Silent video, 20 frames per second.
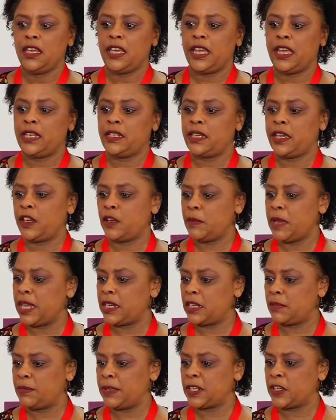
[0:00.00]
And
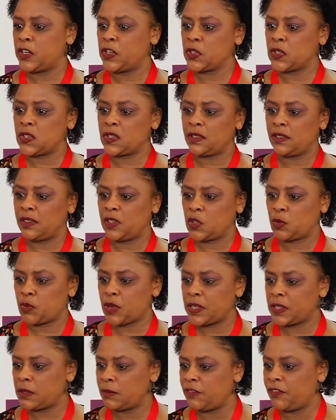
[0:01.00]
aromatic bitters.
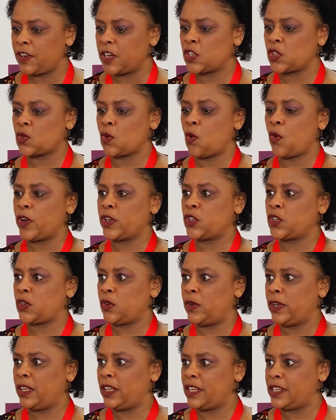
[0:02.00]
Spread some fresh orange
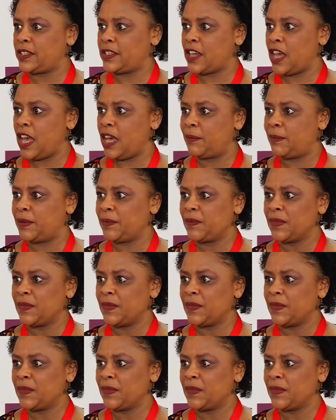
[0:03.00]
oil on top.